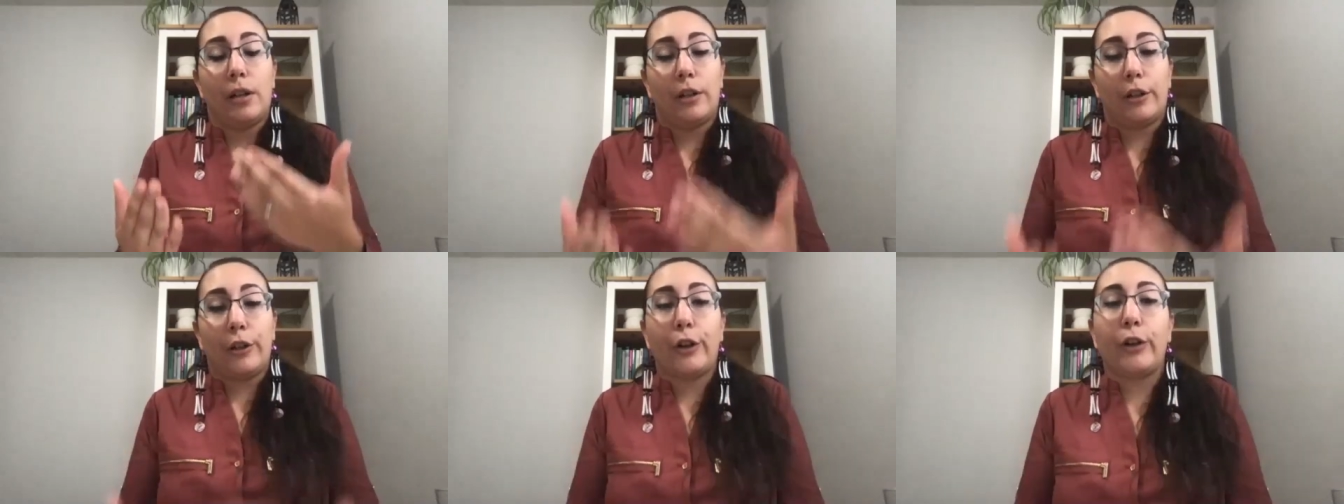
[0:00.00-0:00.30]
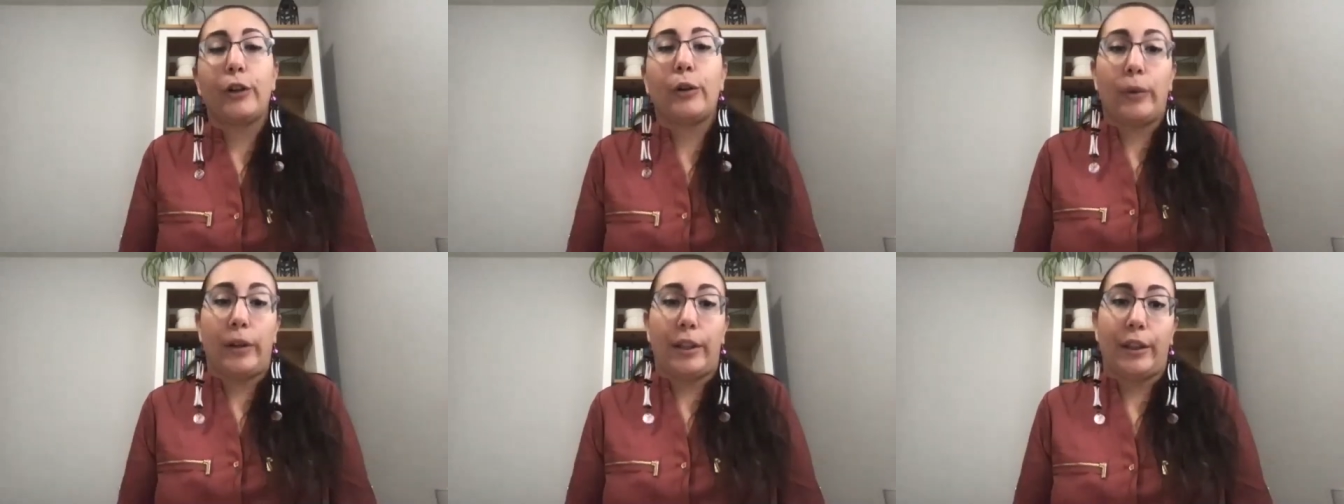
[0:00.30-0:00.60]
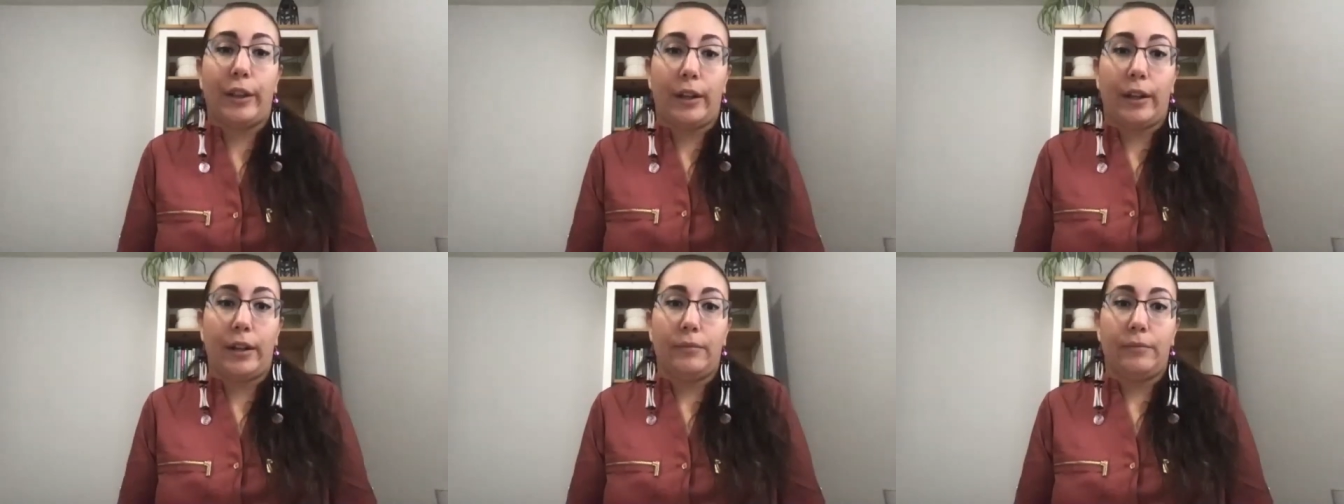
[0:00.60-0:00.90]
cook with
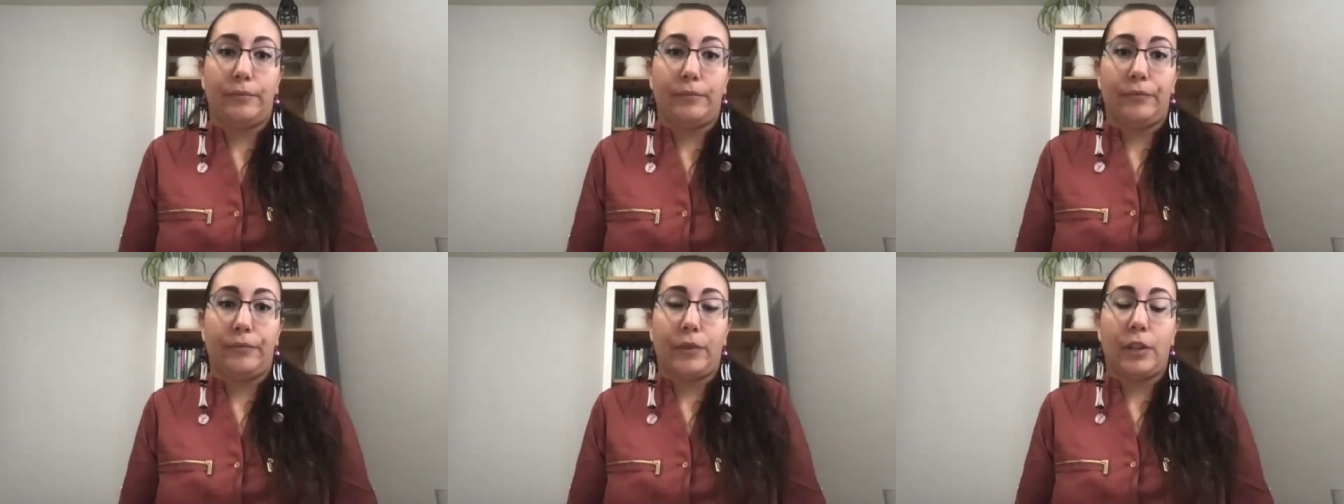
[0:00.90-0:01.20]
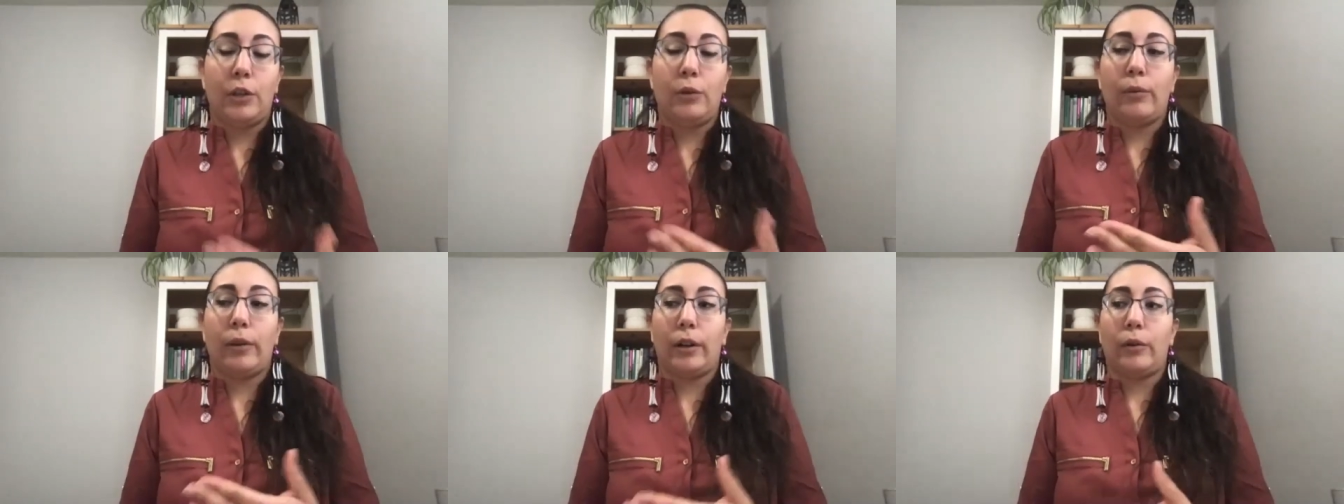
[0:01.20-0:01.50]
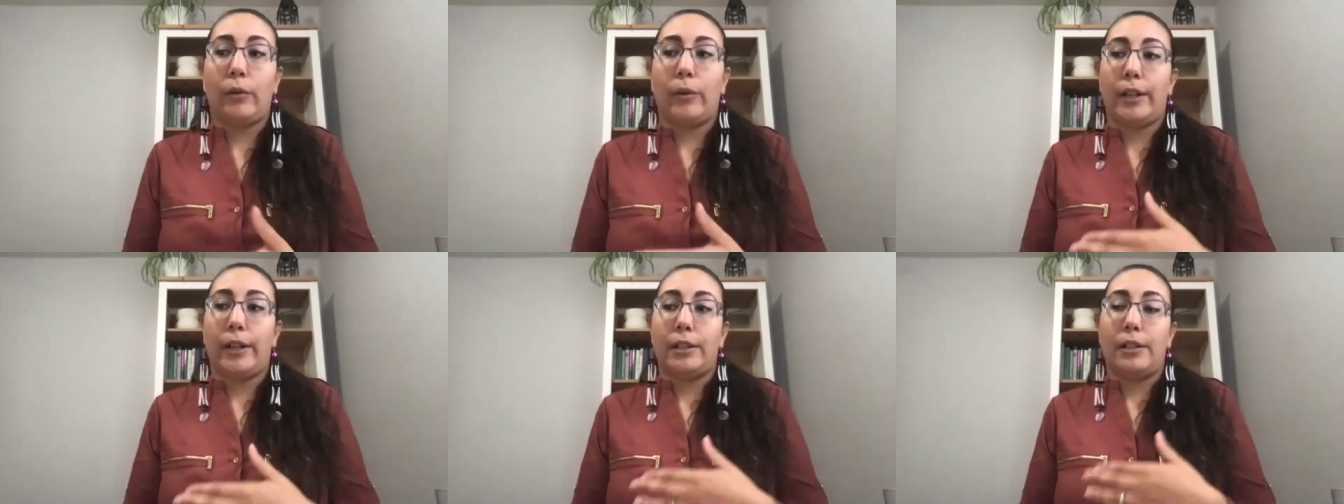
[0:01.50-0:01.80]
it. You are
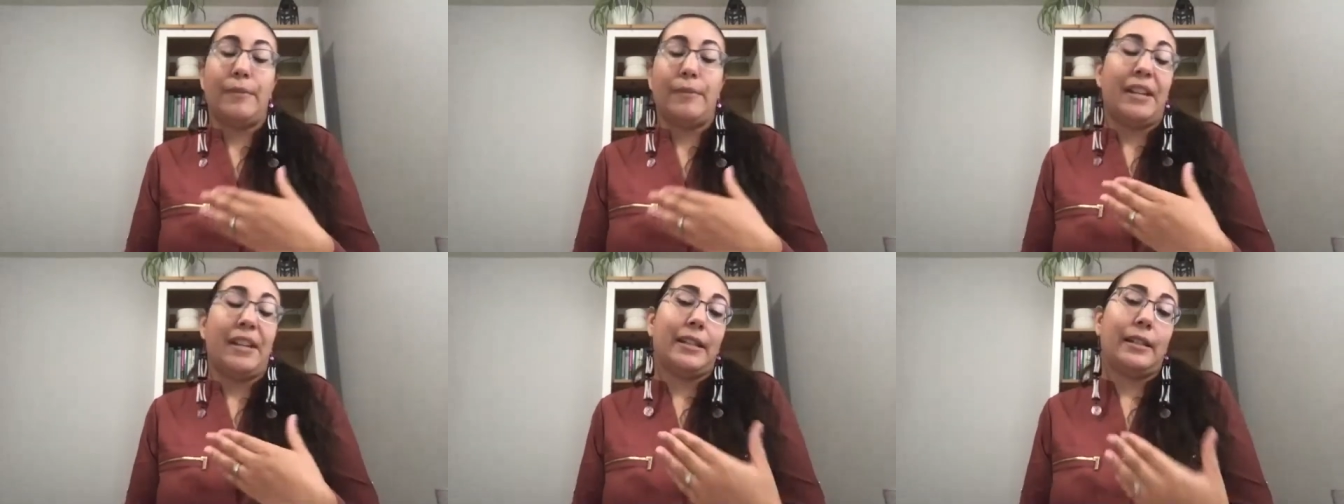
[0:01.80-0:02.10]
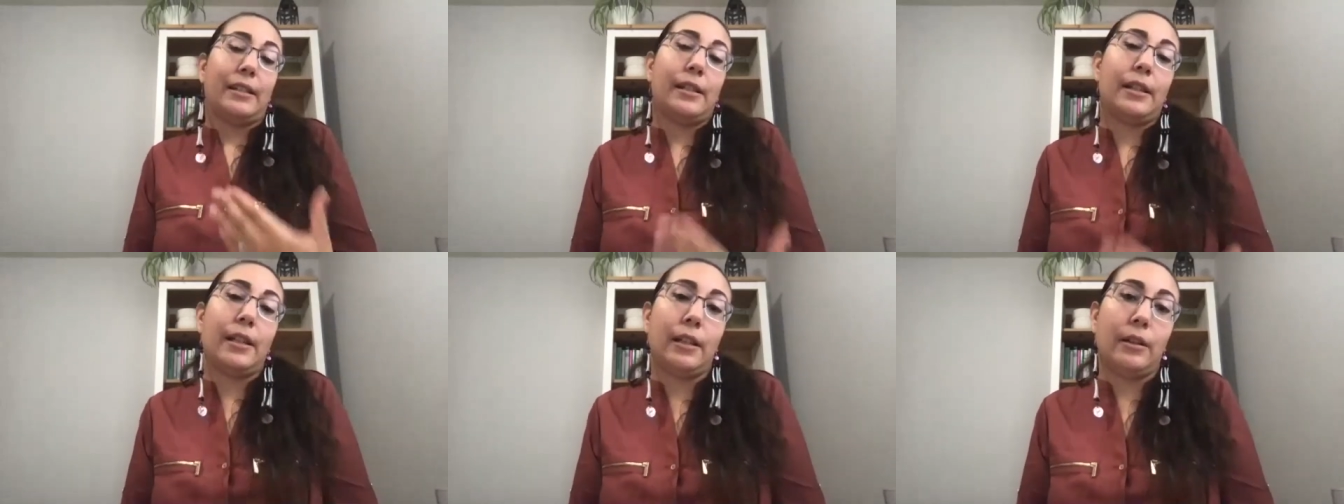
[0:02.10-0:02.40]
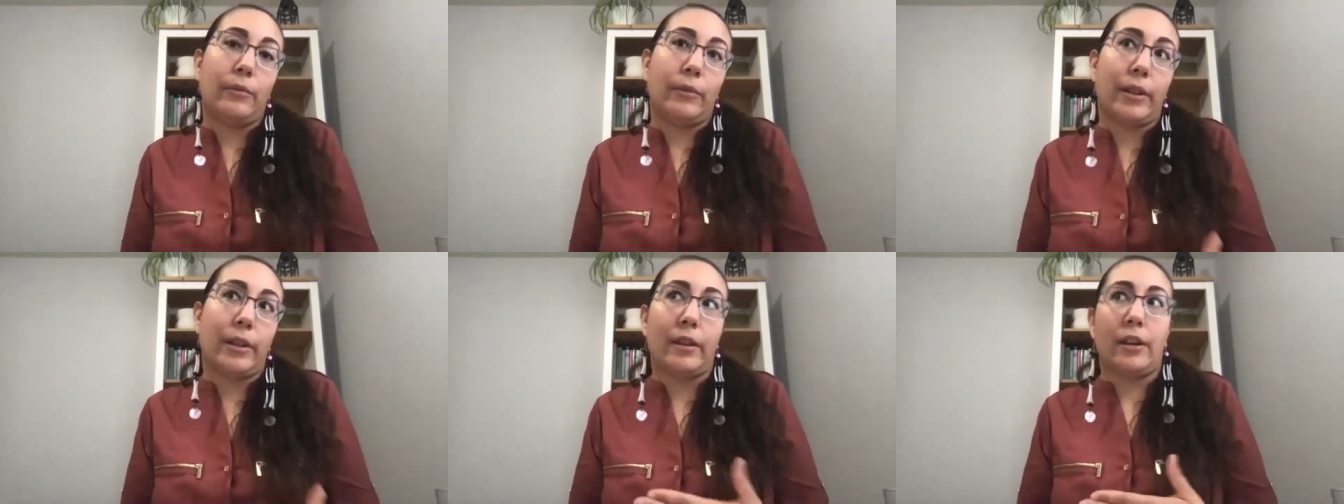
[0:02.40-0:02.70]
going to make
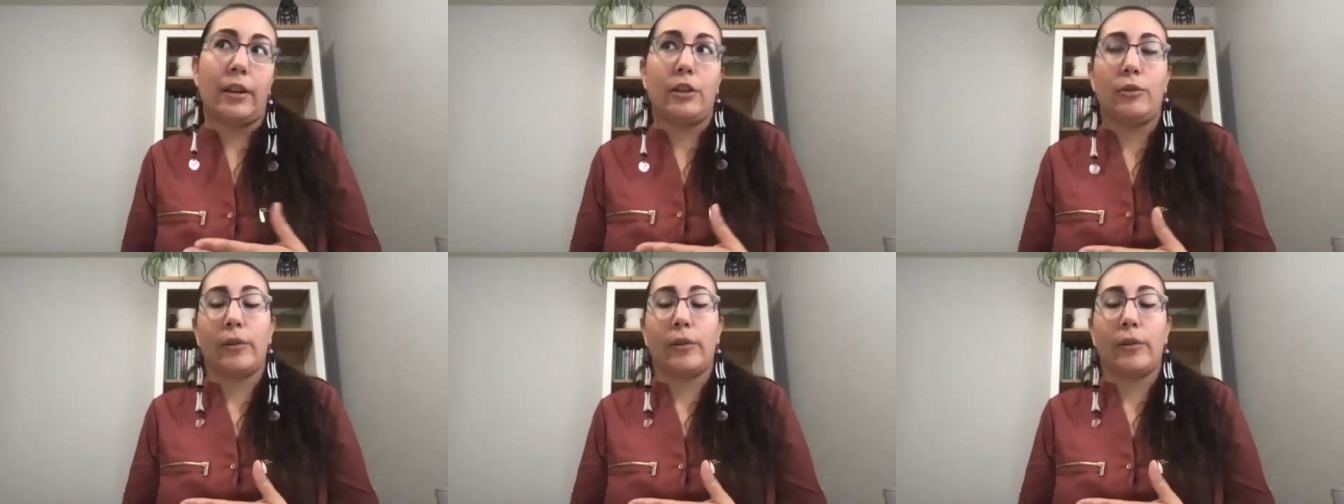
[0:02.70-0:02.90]
tea with it.